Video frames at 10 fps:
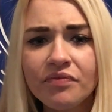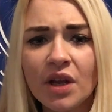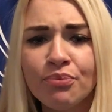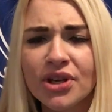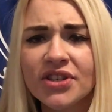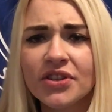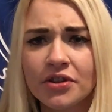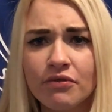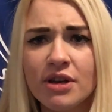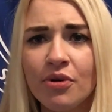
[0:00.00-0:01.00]
But it's the
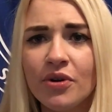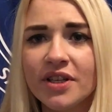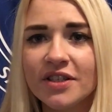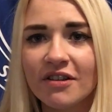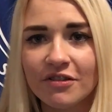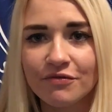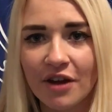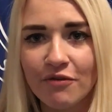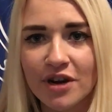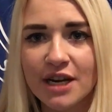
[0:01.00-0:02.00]
3 points
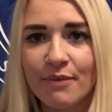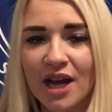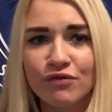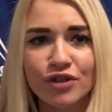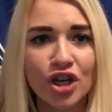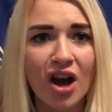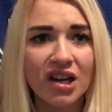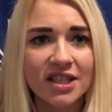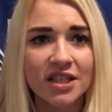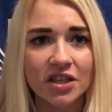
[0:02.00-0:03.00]
that really matters.
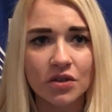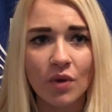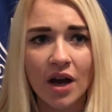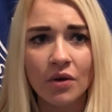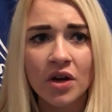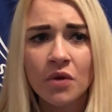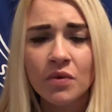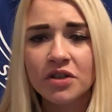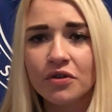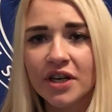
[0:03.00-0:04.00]
Richarlison as well. We
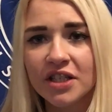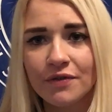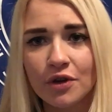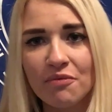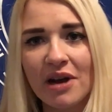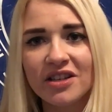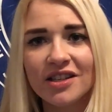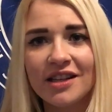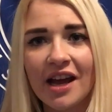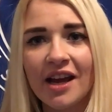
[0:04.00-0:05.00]
saw an interview on Match of
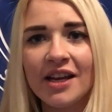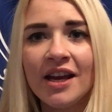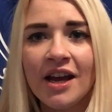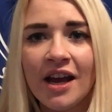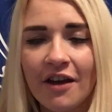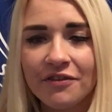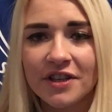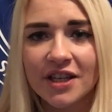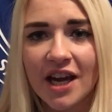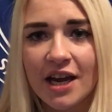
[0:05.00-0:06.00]
the Day after
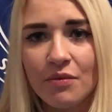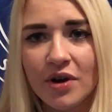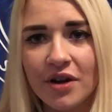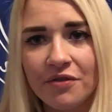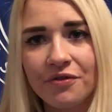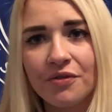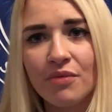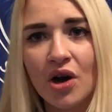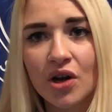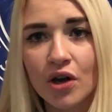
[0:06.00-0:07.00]
the game with
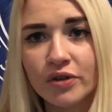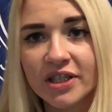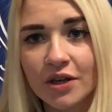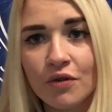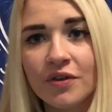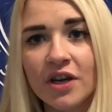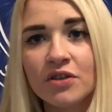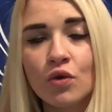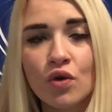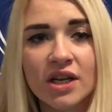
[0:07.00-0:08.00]
Marco Silva
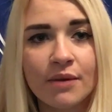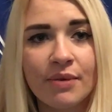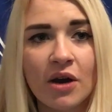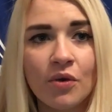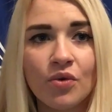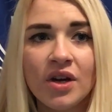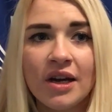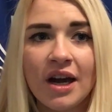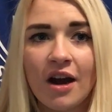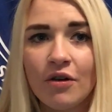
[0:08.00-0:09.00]
talking about
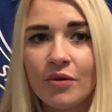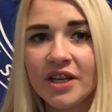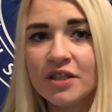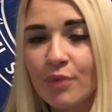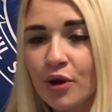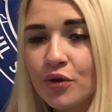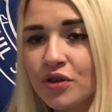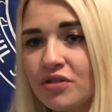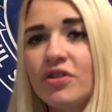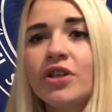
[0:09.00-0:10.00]
how he'd spoken
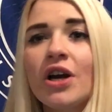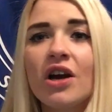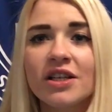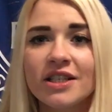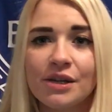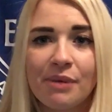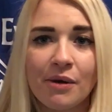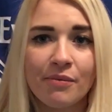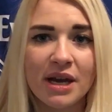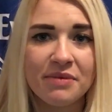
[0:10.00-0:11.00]
to Richarlison
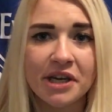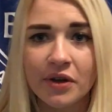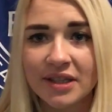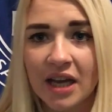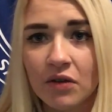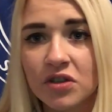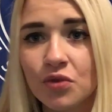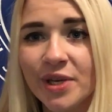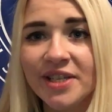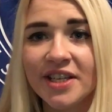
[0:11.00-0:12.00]
about maybe going down too
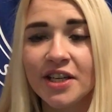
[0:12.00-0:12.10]
easy.